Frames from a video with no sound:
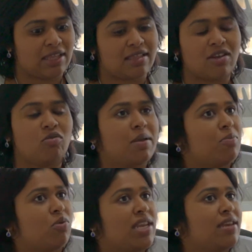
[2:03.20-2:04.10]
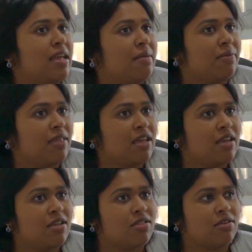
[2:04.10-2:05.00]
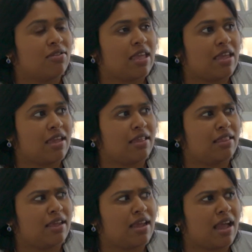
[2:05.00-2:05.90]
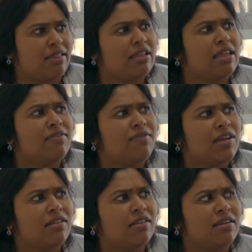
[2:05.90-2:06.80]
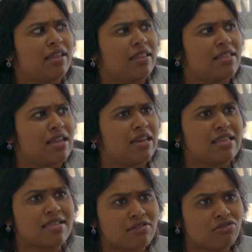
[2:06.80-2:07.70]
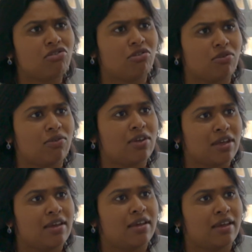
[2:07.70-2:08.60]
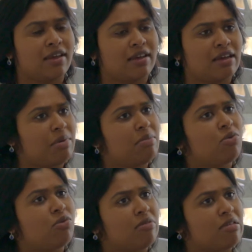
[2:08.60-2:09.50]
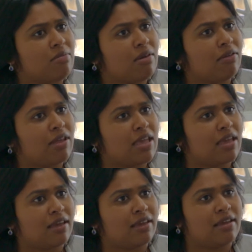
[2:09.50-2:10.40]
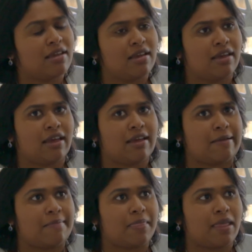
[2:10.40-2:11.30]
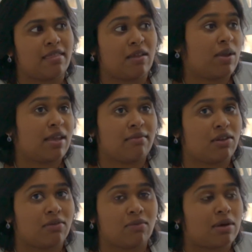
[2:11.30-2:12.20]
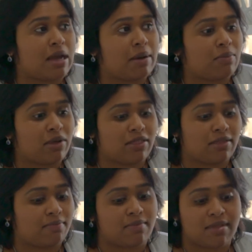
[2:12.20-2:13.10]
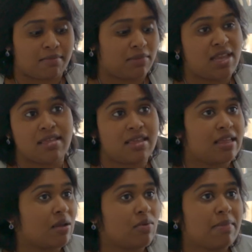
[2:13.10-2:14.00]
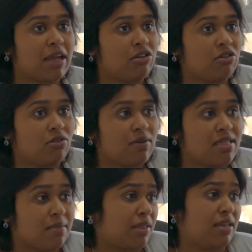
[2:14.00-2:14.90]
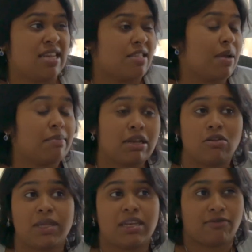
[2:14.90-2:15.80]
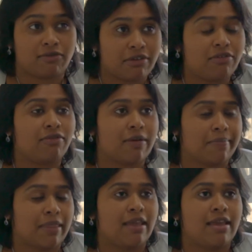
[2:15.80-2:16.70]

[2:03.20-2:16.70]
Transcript: it's a little bit more in depth. So I think they feel that they are listened to a bit more as well here. And then we, you know, come up with some testing that we might do, and some of the tests might be a little bit different from